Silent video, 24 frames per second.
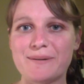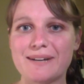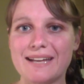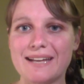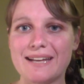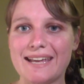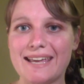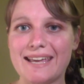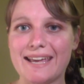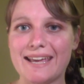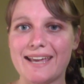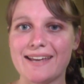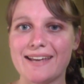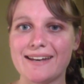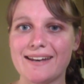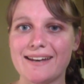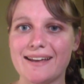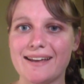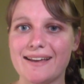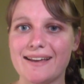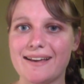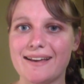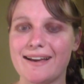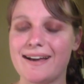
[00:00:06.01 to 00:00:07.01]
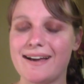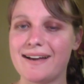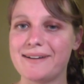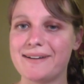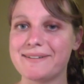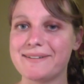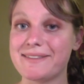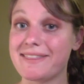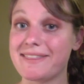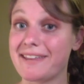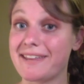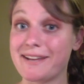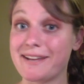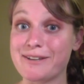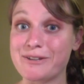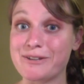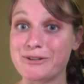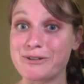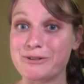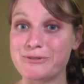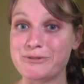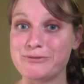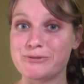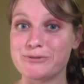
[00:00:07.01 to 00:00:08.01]
again. Thank
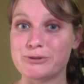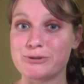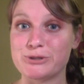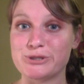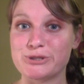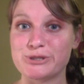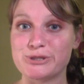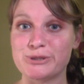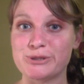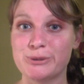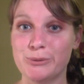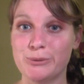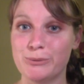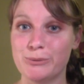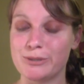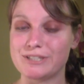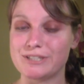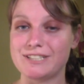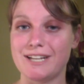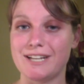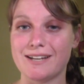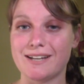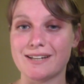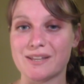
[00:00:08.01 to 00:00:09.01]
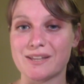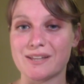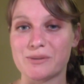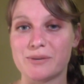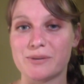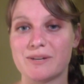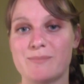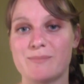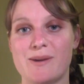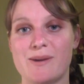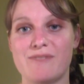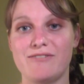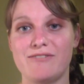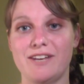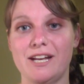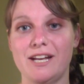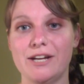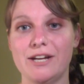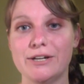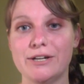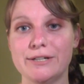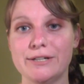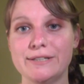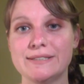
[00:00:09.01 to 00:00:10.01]
you for watching another one of my
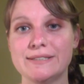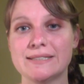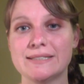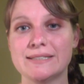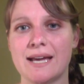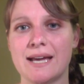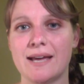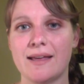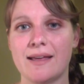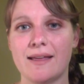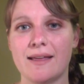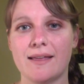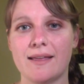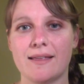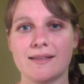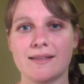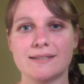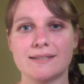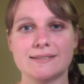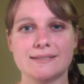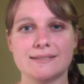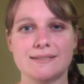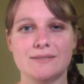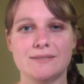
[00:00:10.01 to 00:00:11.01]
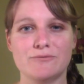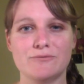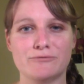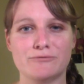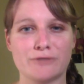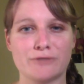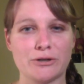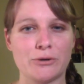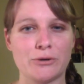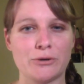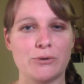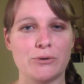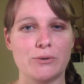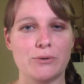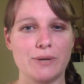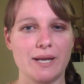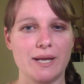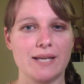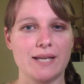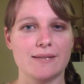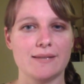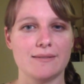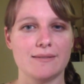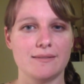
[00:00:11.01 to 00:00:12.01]
videos. Recording
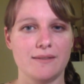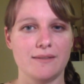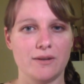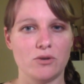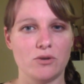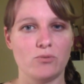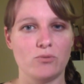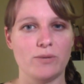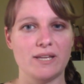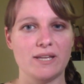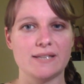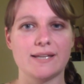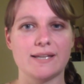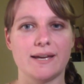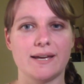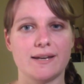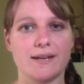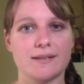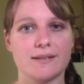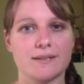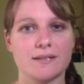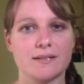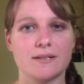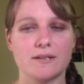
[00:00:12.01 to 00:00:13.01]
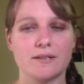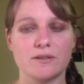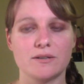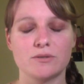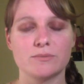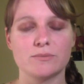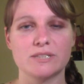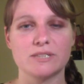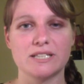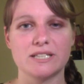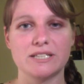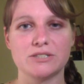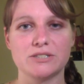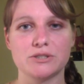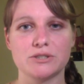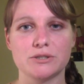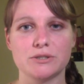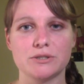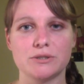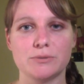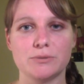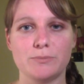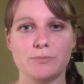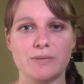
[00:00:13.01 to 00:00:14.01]
a little bit later than I normally
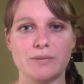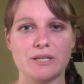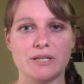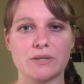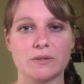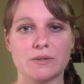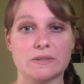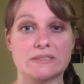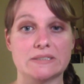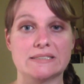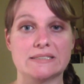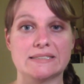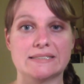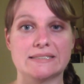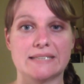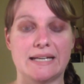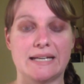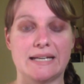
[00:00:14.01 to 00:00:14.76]
do because